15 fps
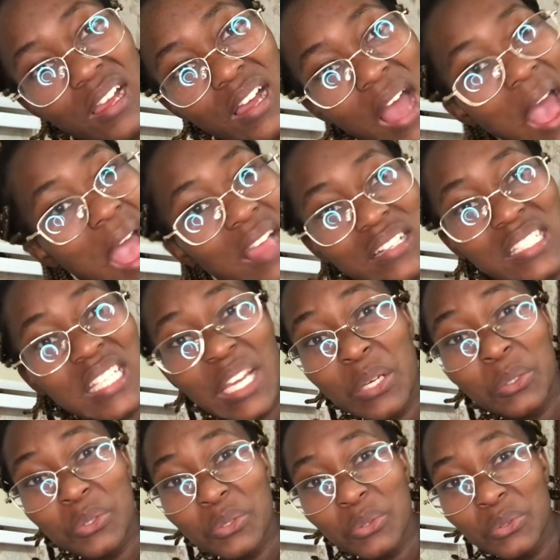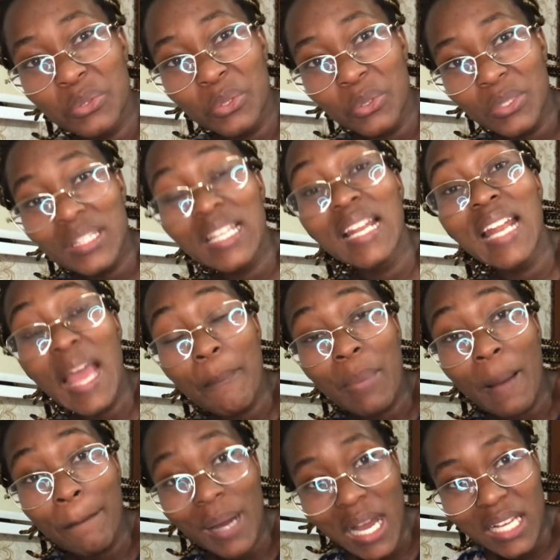I tell you, the labor
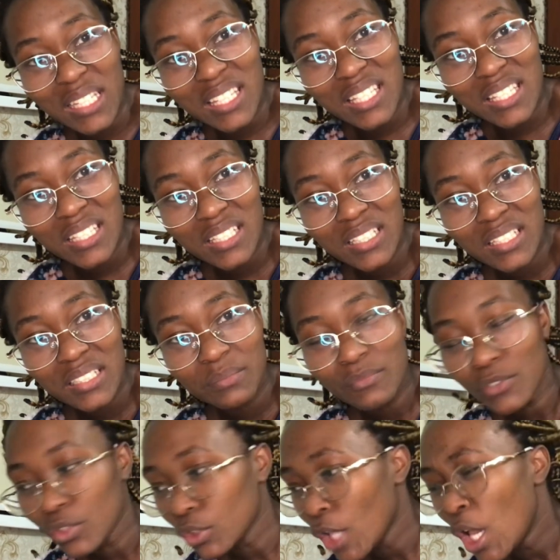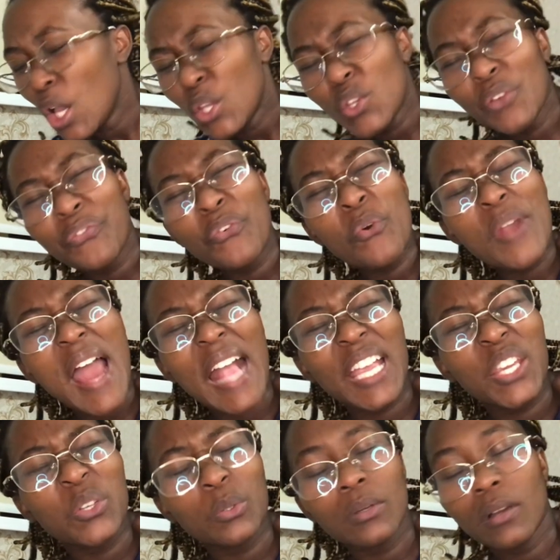part, you feel like
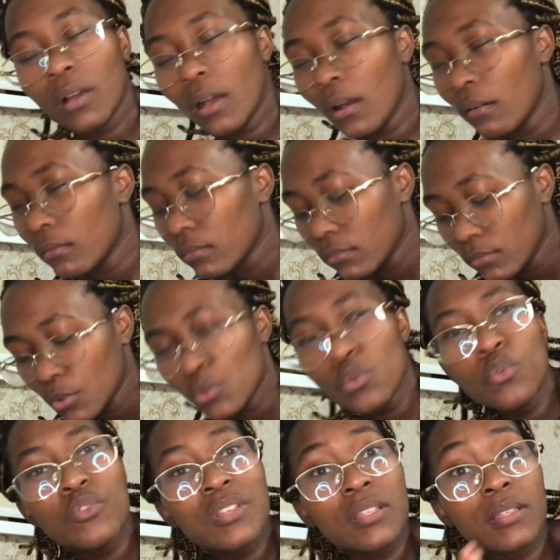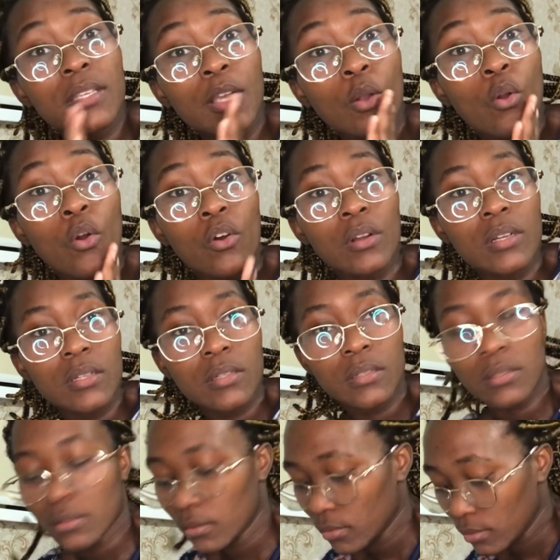you see God,
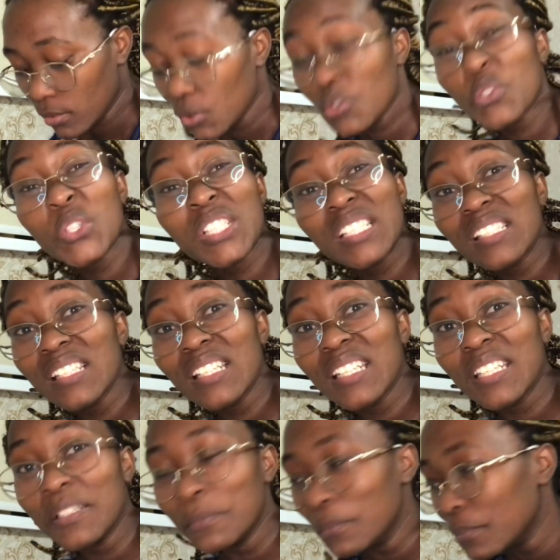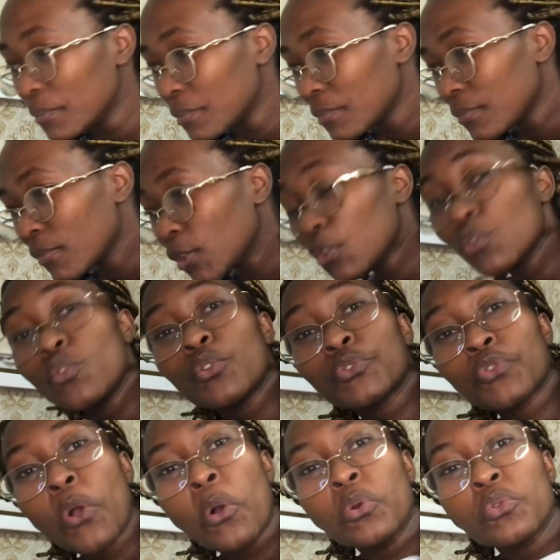you see him, you
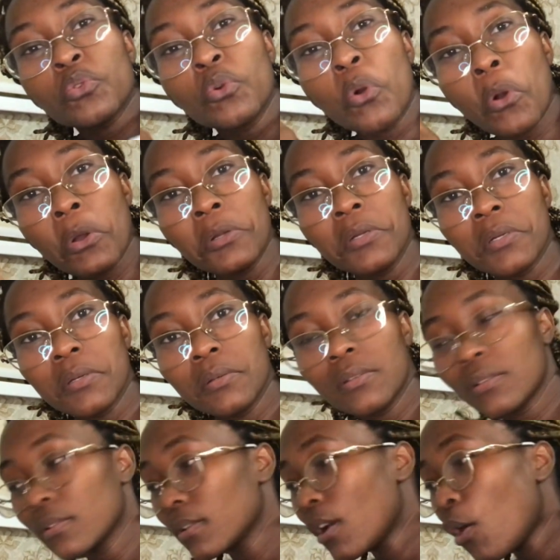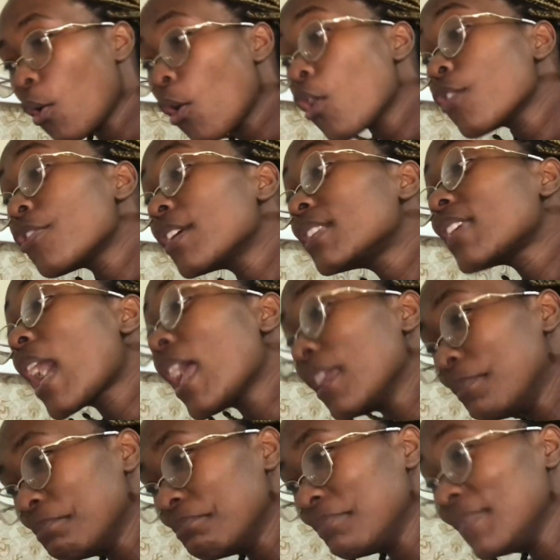talk to God all the time.
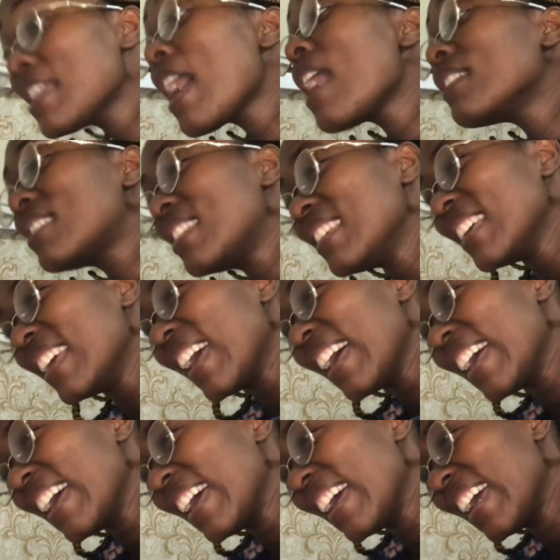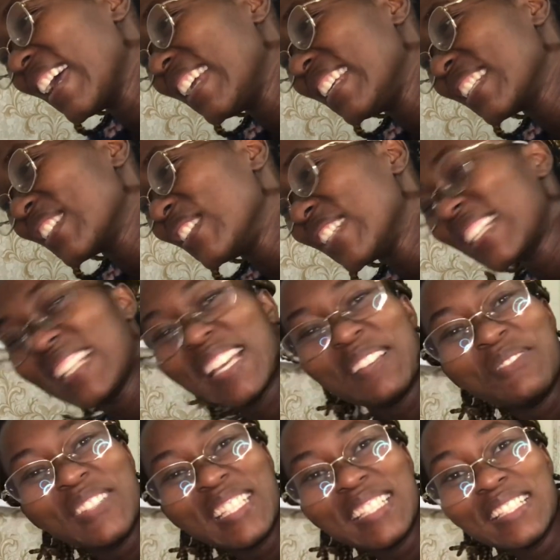Yes. He's looking at
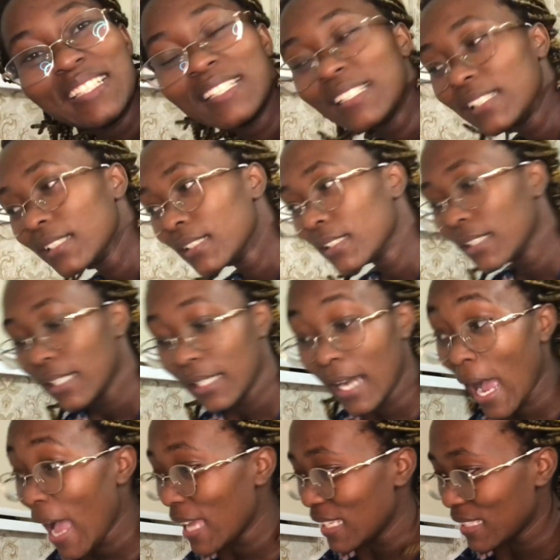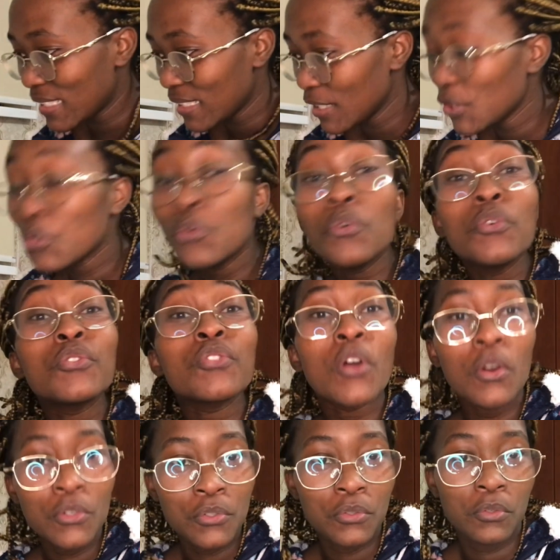me. Guys, you
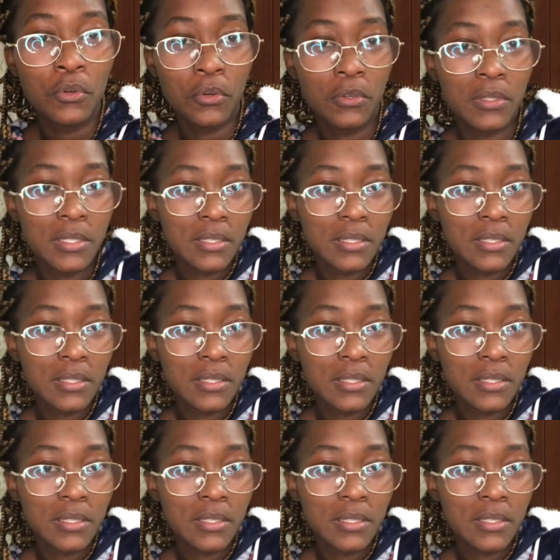talk to God.